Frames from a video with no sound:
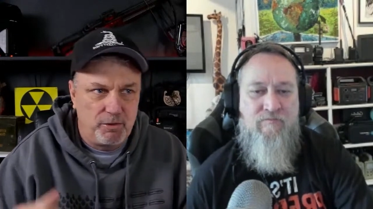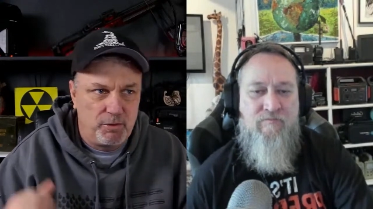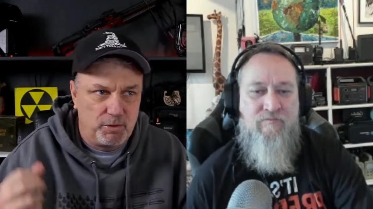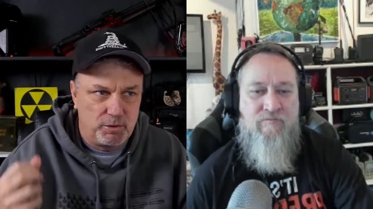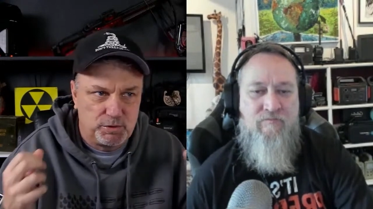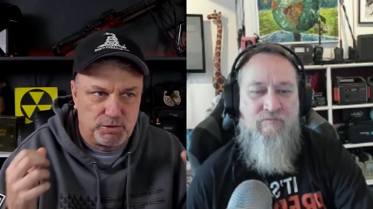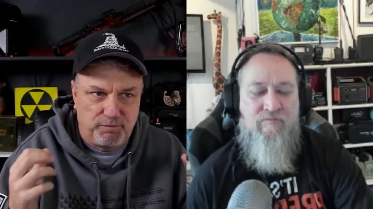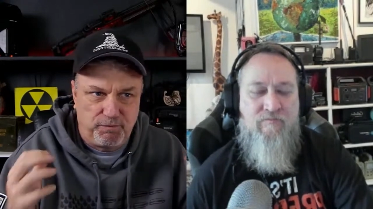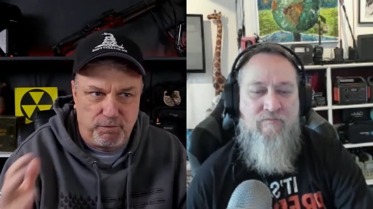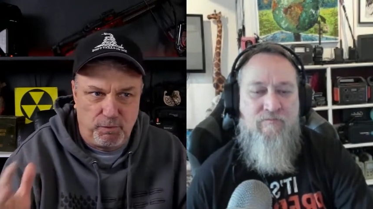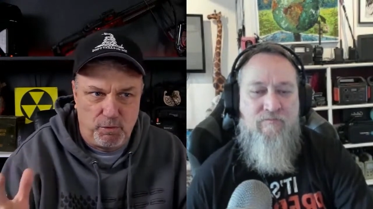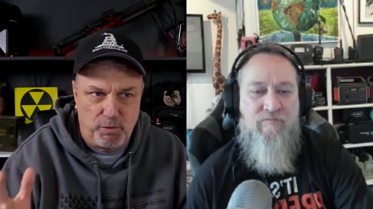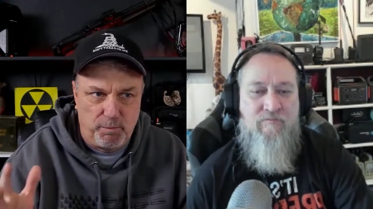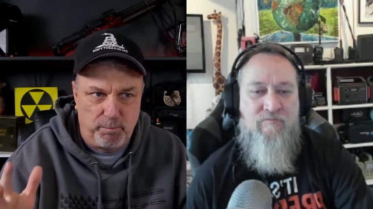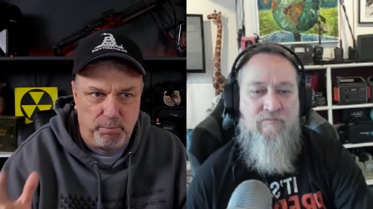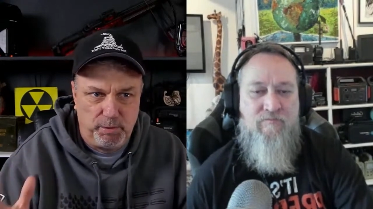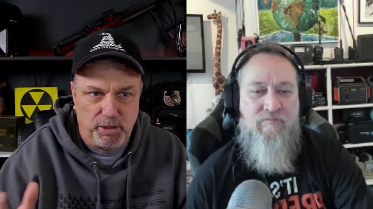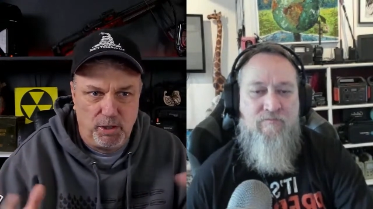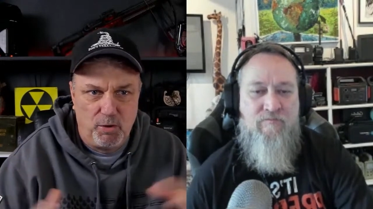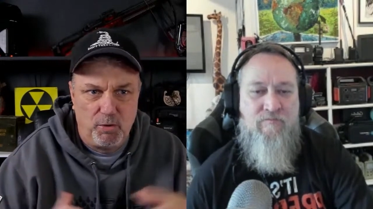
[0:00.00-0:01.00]
Speaker 1: those full
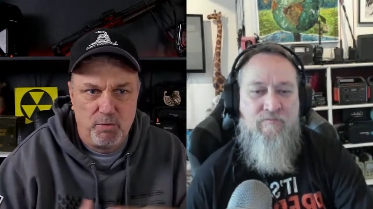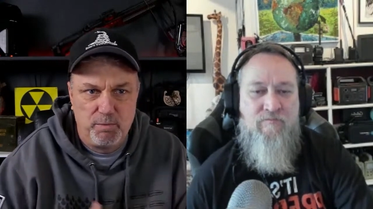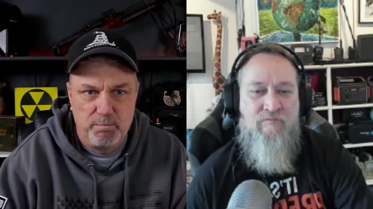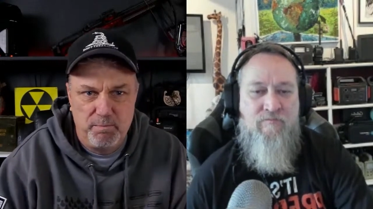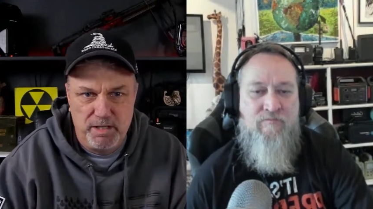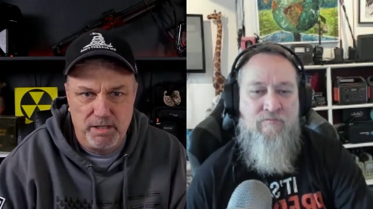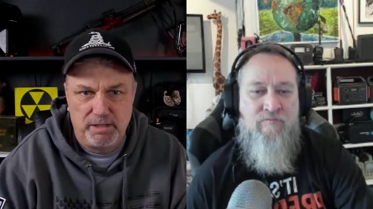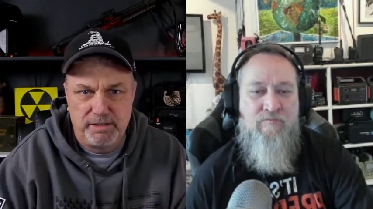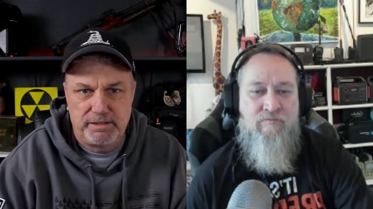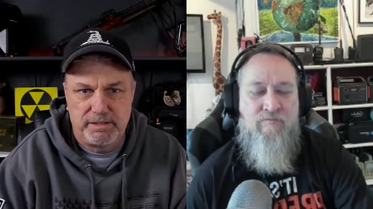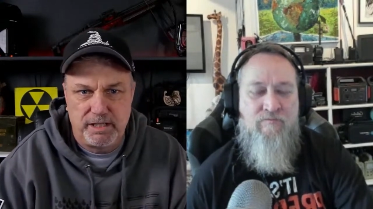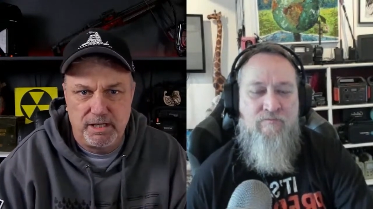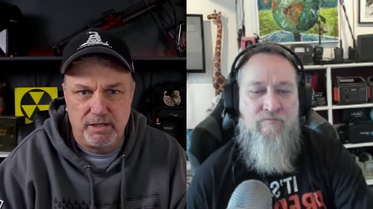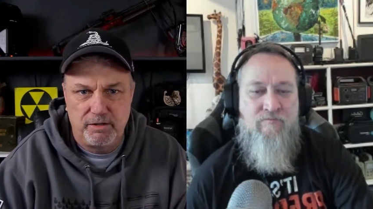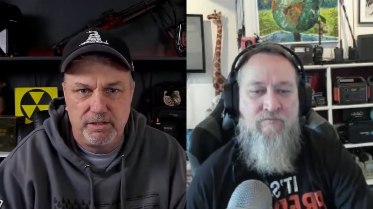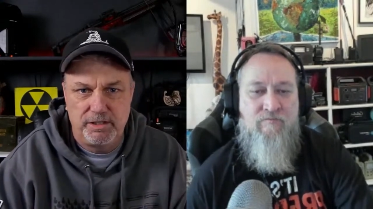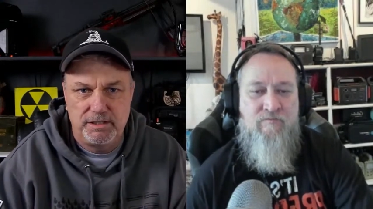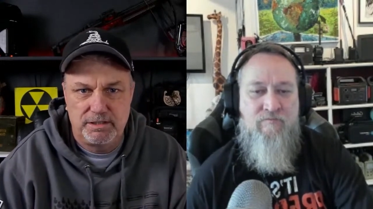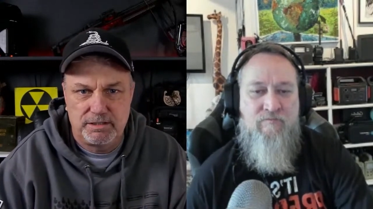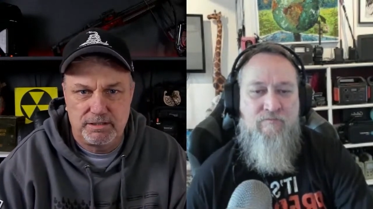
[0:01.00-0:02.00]
blown
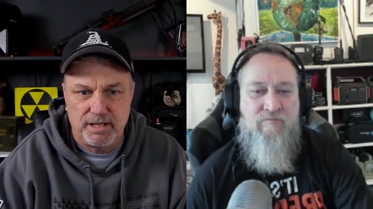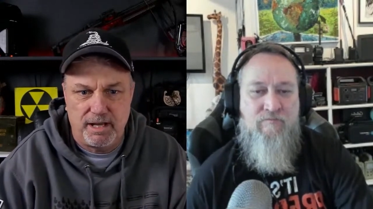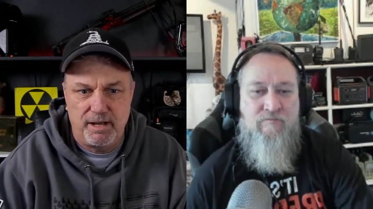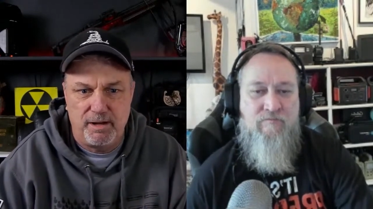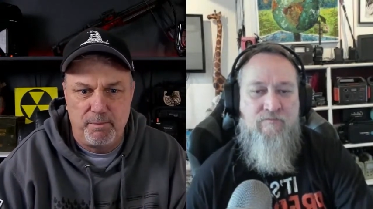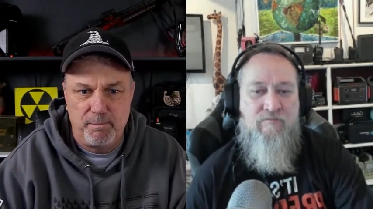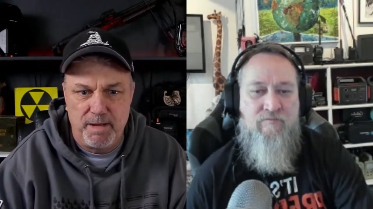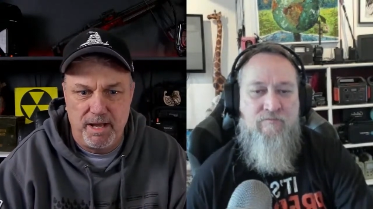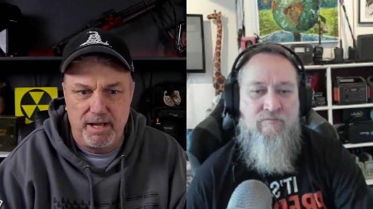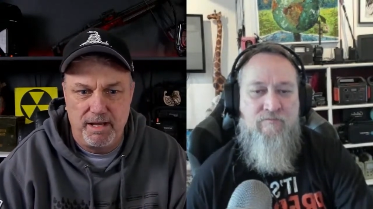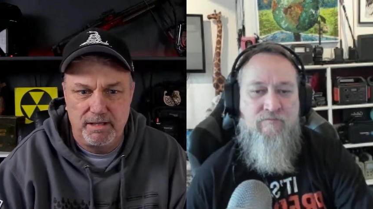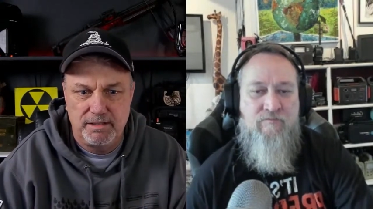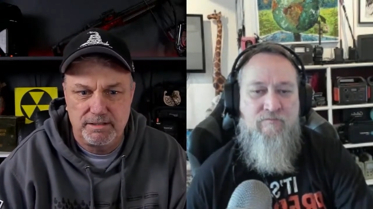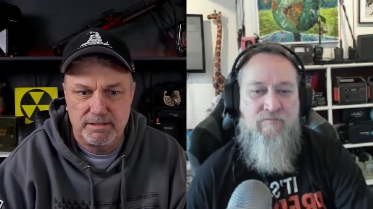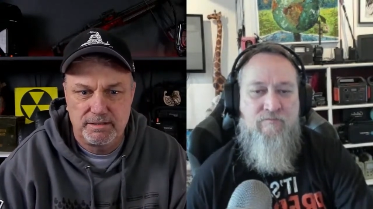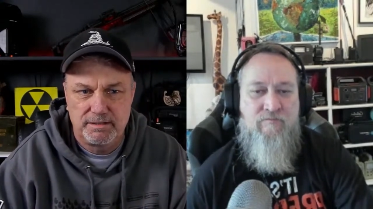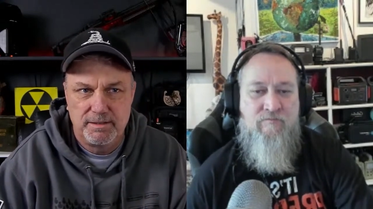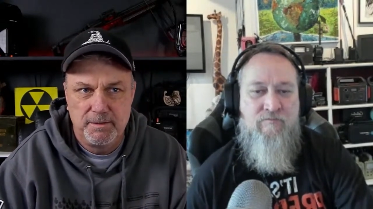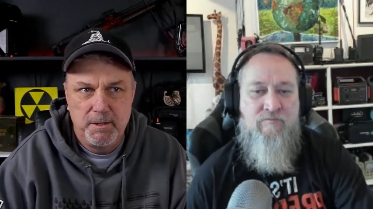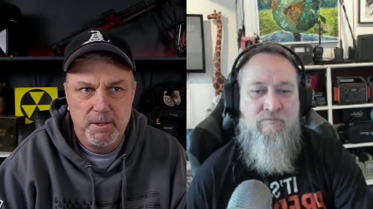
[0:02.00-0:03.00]
military style
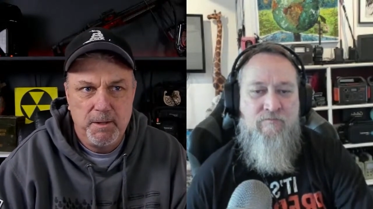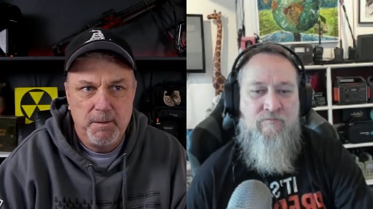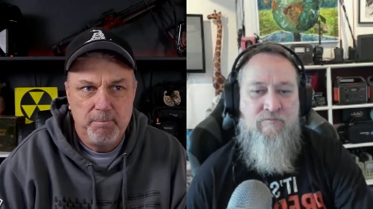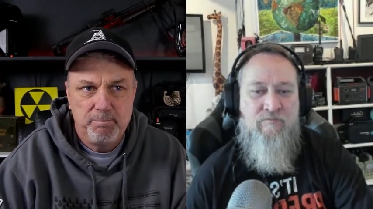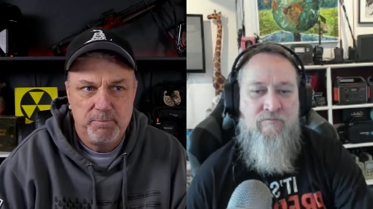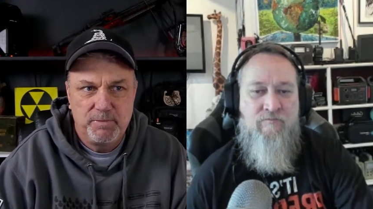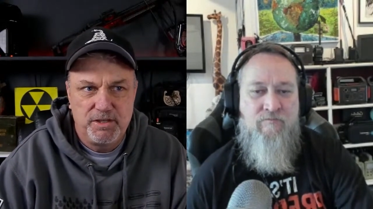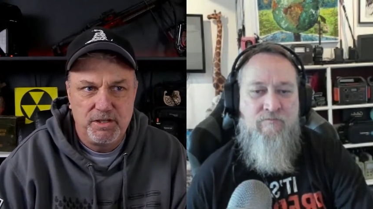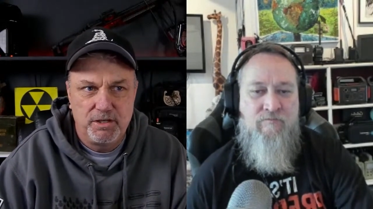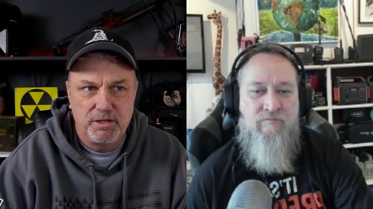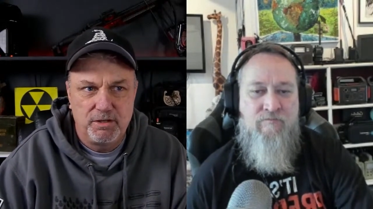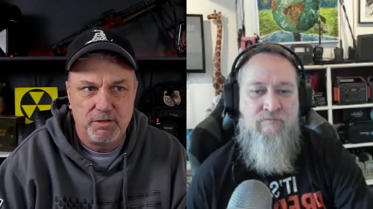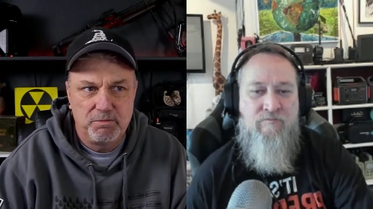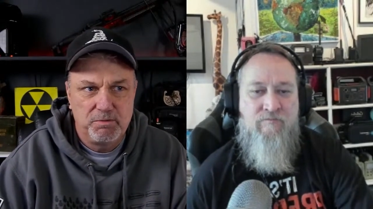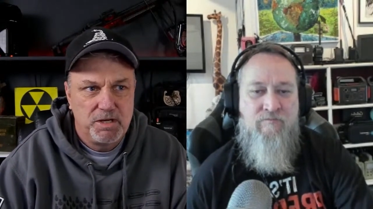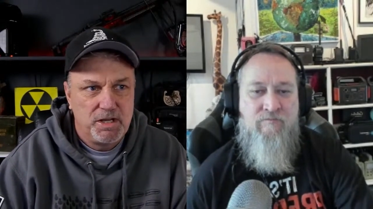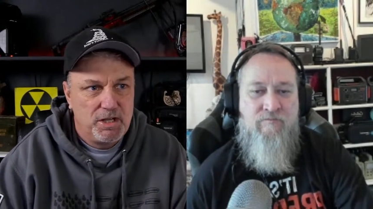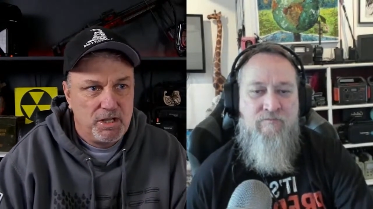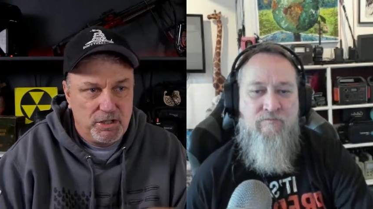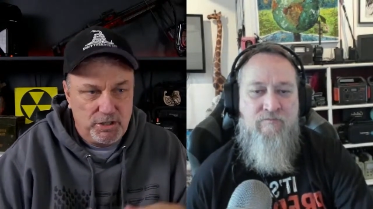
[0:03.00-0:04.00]
masks, they're
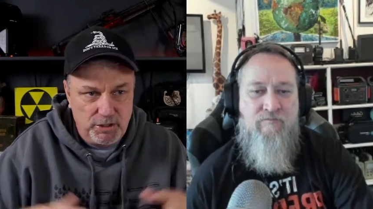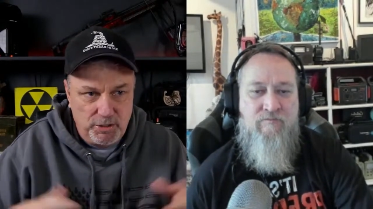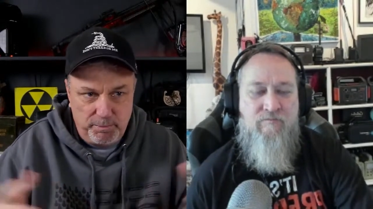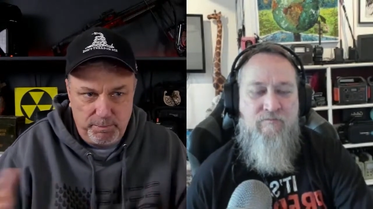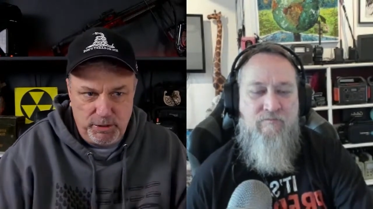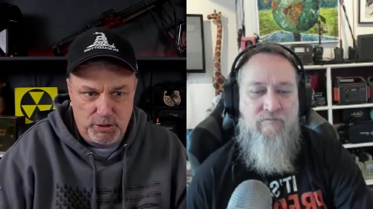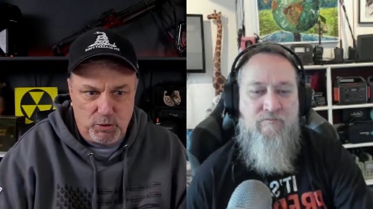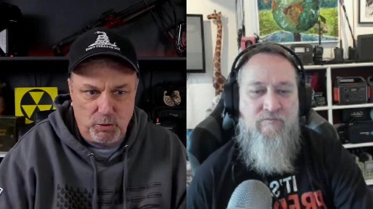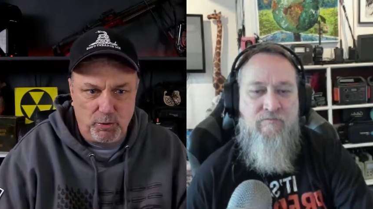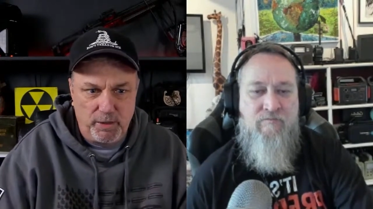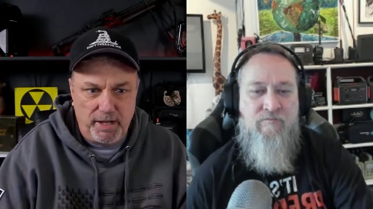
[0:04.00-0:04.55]
you know be cool